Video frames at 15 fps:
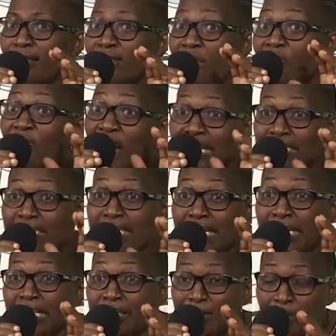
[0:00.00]
The first thing
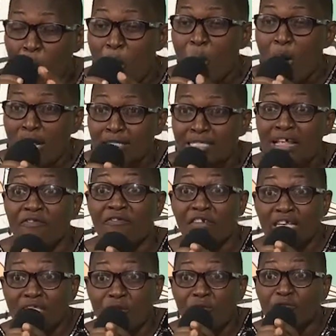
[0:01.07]
he saw was the
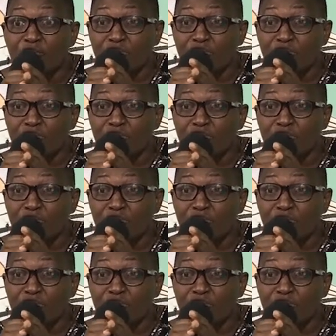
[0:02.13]
face of